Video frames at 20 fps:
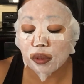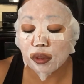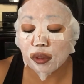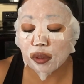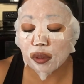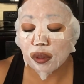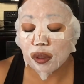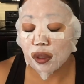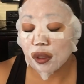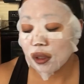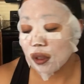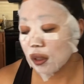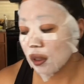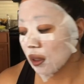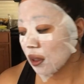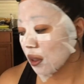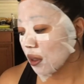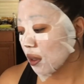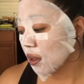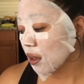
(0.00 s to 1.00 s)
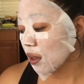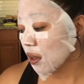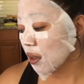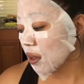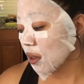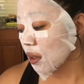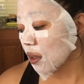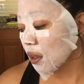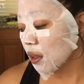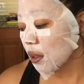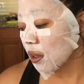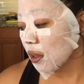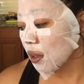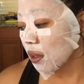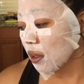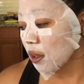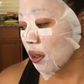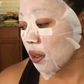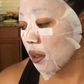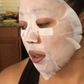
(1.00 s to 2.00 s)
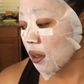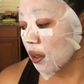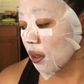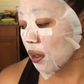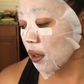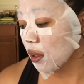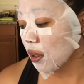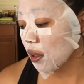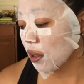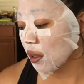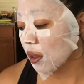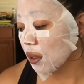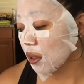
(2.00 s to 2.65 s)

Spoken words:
Nobody speaks.